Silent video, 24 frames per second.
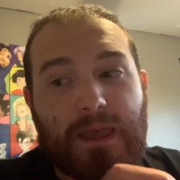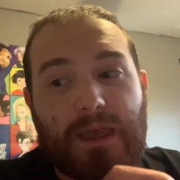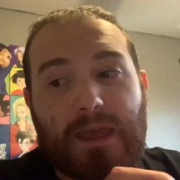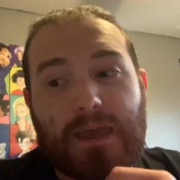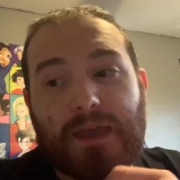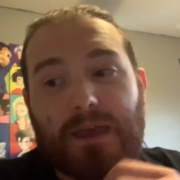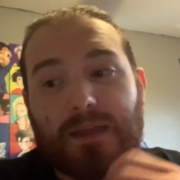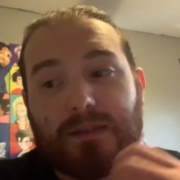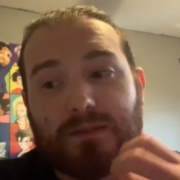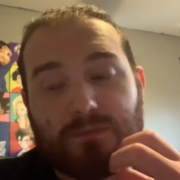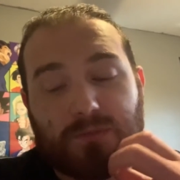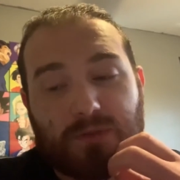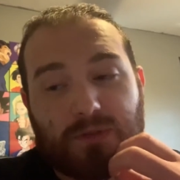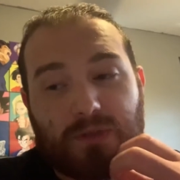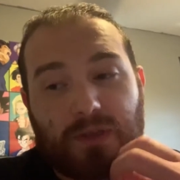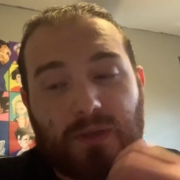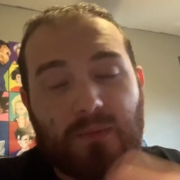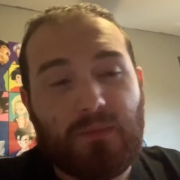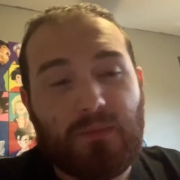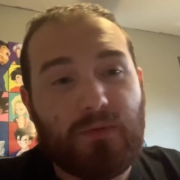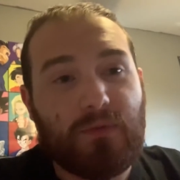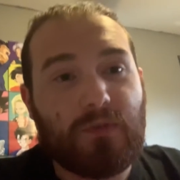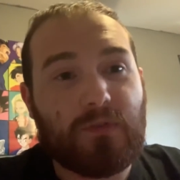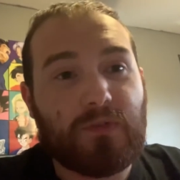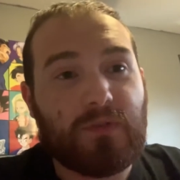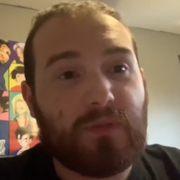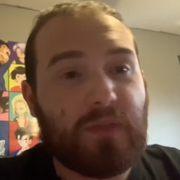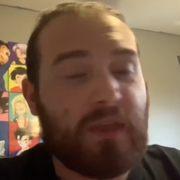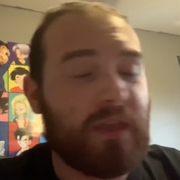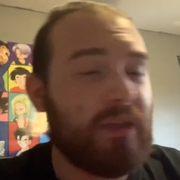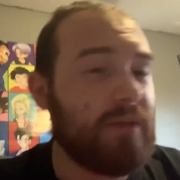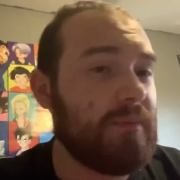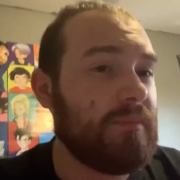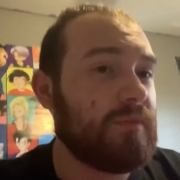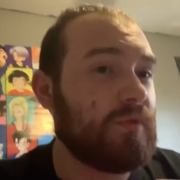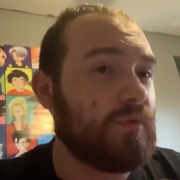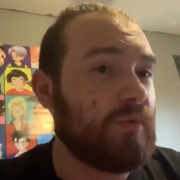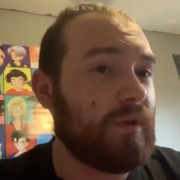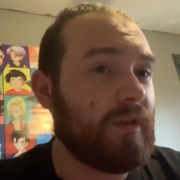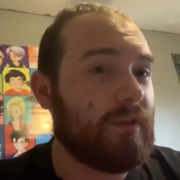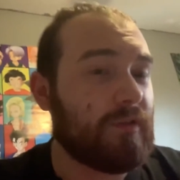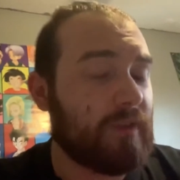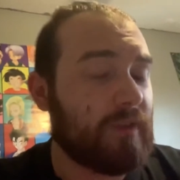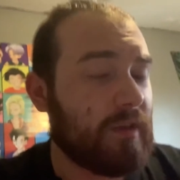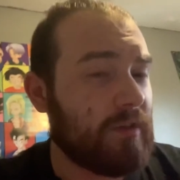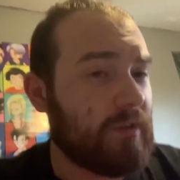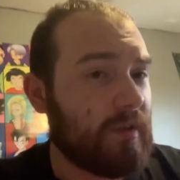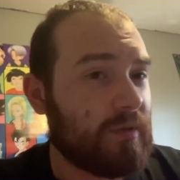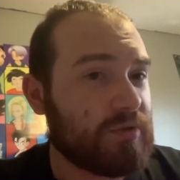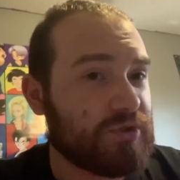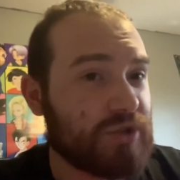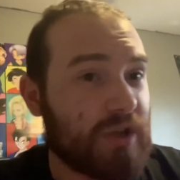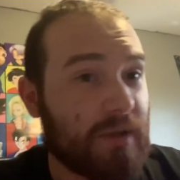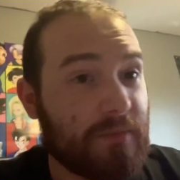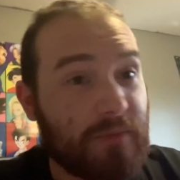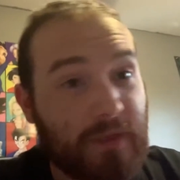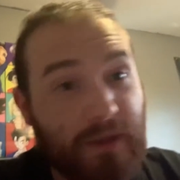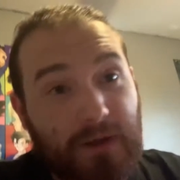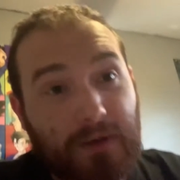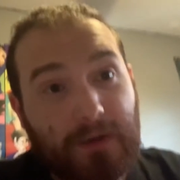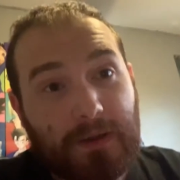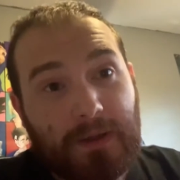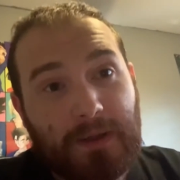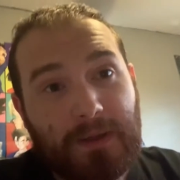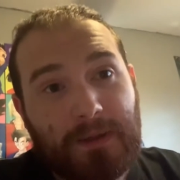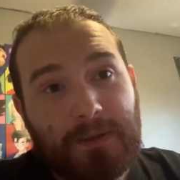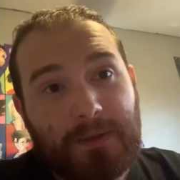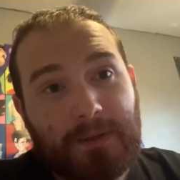And with him lose him quit his daytime job there,